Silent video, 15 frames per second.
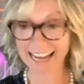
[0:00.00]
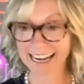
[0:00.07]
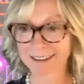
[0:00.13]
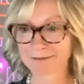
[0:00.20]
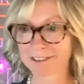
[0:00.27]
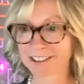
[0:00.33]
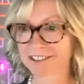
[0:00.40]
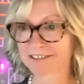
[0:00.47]
And
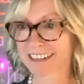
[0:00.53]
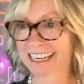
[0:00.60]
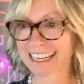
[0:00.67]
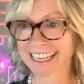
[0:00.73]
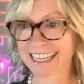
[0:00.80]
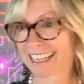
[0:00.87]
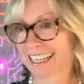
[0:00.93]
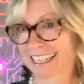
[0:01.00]
I'm also
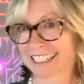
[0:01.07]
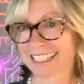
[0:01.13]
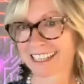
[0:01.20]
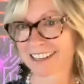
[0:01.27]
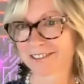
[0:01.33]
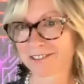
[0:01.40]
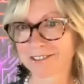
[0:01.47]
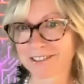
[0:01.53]
really keen to
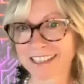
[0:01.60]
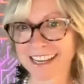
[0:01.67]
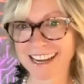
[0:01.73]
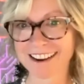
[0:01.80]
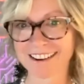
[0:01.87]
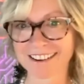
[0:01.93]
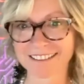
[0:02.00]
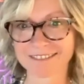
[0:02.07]
know who's
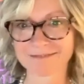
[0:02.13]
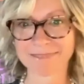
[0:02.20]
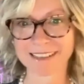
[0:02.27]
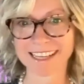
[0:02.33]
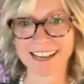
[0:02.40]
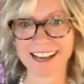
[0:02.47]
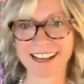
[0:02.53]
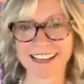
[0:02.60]
here
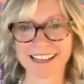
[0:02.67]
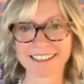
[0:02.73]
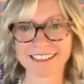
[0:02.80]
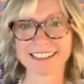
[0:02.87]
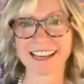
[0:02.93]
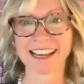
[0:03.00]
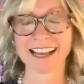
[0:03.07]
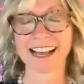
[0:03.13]

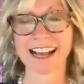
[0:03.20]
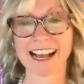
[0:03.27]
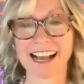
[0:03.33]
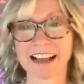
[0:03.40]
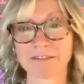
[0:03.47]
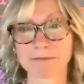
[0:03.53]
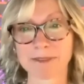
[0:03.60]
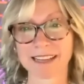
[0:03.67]
because
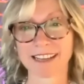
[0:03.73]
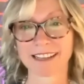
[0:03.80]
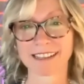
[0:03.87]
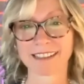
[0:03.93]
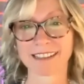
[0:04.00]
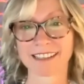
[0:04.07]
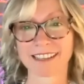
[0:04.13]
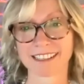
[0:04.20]
I've
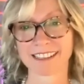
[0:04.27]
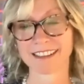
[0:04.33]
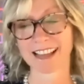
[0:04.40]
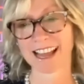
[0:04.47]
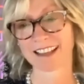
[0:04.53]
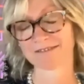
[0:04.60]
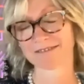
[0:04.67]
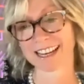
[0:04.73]
been
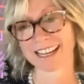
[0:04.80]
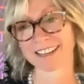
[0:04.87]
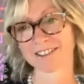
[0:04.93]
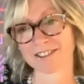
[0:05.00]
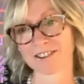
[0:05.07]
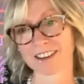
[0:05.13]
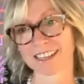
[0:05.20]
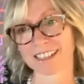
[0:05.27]
really
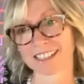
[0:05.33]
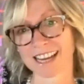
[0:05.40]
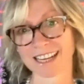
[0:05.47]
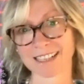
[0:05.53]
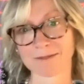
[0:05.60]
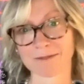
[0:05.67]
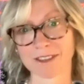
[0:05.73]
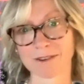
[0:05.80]
enjoying
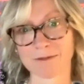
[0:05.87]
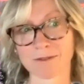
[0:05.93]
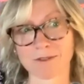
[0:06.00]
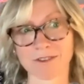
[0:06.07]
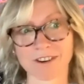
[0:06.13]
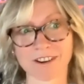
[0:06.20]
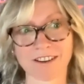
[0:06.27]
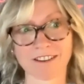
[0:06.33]
chatting with you
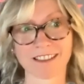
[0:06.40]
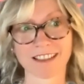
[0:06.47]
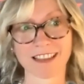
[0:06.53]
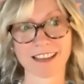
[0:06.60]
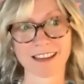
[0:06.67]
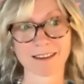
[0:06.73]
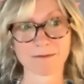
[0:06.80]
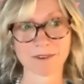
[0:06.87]
all on
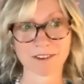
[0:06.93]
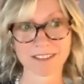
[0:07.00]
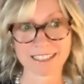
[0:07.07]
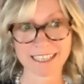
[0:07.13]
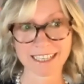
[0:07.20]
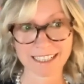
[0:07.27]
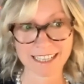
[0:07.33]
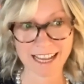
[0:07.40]
the
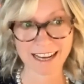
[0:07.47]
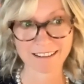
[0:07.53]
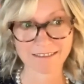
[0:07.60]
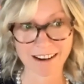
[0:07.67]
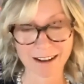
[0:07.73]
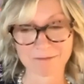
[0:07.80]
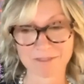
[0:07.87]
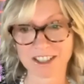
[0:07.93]
community
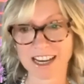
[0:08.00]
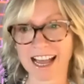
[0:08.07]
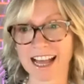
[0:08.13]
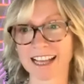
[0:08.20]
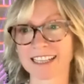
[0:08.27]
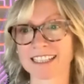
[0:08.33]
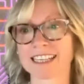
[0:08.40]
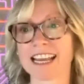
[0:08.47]
Telegram
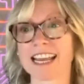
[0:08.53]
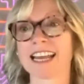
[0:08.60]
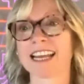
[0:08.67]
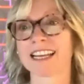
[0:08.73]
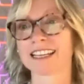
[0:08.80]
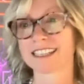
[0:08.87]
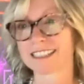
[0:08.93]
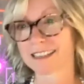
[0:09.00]
chat.
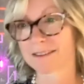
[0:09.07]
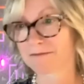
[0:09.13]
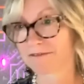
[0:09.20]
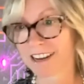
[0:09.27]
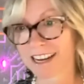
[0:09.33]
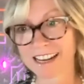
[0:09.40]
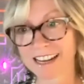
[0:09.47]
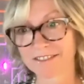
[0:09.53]
Some
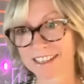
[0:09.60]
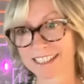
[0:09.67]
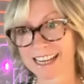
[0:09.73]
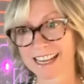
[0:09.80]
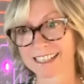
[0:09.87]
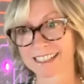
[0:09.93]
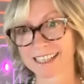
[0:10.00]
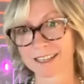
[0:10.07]
really
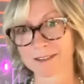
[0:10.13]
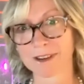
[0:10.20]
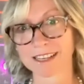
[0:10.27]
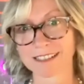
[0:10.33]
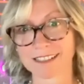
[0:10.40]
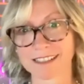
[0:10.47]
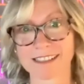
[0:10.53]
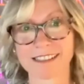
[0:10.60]
fantastic
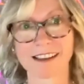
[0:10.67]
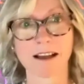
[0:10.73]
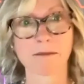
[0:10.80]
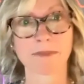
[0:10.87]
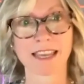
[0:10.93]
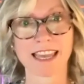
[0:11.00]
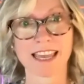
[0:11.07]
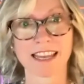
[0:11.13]
questions
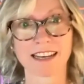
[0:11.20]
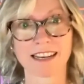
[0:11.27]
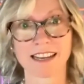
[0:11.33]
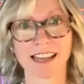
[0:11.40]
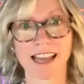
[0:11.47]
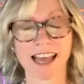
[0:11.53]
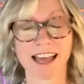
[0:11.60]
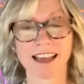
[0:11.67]
coming
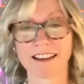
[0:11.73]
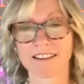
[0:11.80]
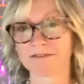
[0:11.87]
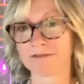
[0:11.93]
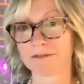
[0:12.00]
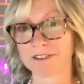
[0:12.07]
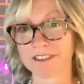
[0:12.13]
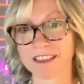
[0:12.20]
in uh,
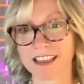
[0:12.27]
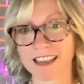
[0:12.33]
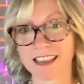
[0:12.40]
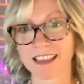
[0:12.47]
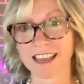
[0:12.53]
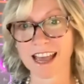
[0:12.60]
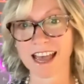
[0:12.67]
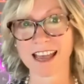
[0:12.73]
for
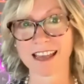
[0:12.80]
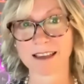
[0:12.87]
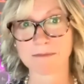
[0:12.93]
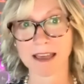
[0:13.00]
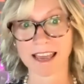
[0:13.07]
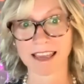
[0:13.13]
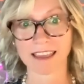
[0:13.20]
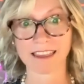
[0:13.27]
the
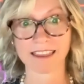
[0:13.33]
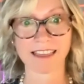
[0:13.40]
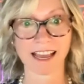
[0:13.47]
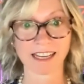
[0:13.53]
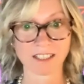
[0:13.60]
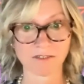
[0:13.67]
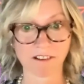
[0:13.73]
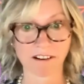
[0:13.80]
AMA.
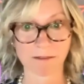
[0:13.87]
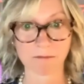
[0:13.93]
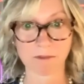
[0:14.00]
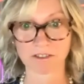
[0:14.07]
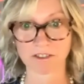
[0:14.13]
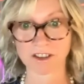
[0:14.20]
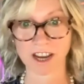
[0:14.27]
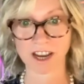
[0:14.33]
Thanks very
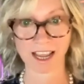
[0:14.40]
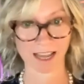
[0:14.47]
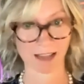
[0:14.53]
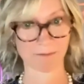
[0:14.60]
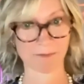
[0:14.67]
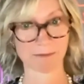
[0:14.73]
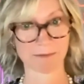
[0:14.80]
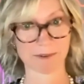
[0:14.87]
much.
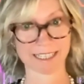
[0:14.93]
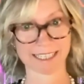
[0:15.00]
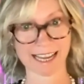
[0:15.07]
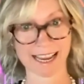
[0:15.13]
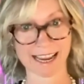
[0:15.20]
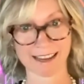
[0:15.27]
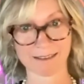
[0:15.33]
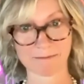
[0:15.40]
People to
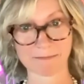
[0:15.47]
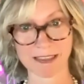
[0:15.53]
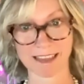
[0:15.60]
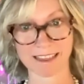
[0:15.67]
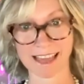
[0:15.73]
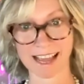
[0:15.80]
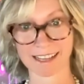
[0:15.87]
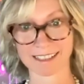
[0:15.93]
say
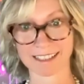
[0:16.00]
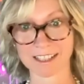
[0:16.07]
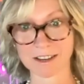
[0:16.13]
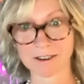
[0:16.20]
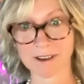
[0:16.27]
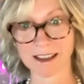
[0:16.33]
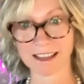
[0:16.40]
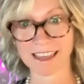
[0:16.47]
big thanks
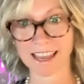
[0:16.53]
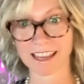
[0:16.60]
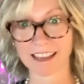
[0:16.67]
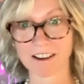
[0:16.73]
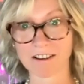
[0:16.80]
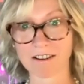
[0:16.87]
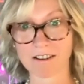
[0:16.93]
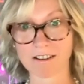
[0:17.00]
to, I think,
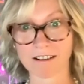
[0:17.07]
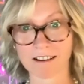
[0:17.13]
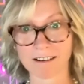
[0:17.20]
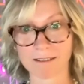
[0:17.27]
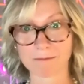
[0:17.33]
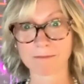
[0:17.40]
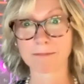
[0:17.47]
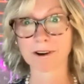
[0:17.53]

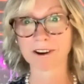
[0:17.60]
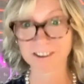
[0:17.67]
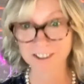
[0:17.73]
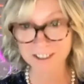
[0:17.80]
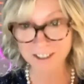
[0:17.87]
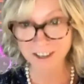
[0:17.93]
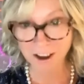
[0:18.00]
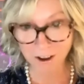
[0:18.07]
are
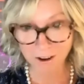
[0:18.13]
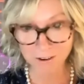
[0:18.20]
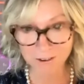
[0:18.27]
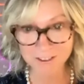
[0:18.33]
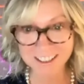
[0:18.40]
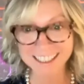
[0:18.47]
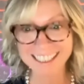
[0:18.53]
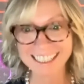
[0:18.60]
Burnt
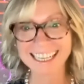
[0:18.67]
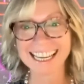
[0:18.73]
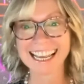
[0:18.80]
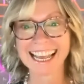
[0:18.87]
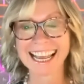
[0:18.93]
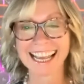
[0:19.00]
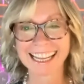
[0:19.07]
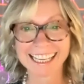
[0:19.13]
Toast,
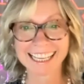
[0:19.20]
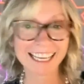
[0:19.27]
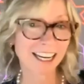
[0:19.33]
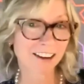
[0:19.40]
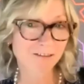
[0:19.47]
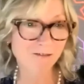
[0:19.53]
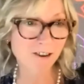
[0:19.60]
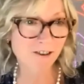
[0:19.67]

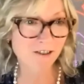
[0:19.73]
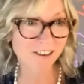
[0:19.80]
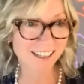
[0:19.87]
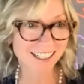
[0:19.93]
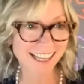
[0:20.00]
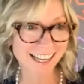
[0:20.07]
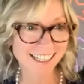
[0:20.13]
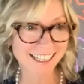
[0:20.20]
Kieron,
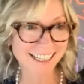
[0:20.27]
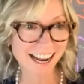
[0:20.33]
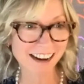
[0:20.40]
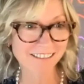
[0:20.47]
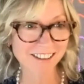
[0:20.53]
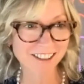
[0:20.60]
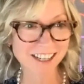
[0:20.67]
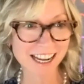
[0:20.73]
is that an
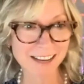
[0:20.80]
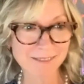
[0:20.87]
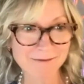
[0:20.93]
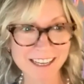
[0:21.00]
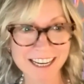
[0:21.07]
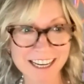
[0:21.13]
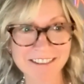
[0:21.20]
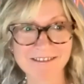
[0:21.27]
Irish
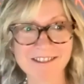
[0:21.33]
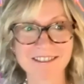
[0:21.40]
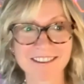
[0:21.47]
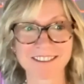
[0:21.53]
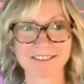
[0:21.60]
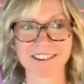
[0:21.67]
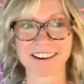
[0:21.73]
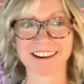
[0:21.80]
name?
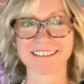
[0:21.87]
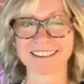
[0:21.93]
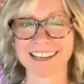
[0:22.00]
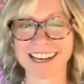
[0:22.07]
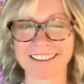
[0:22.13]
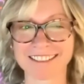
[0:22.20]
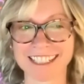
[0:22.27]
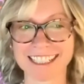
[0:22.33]
Kieron, if you're here, you
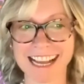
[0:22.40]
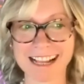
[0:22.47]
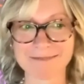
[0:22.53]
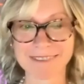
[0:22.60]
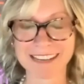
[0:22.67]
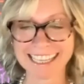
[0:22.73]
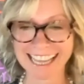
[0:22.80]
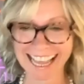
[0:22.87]
would have to tell
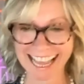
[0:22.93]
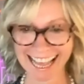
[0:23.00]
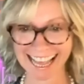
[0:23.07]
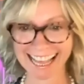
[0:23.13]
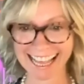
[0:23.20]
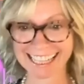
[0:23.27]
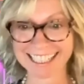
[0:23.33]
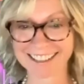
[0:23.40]
me.
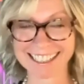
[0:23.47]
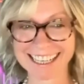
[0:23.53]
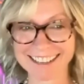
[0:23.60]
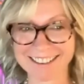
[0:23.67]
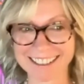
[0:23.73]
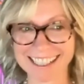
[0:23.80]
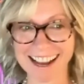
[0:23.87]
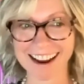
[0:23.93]
Uh, it certainly
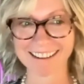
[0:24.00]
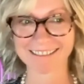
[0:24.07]
looks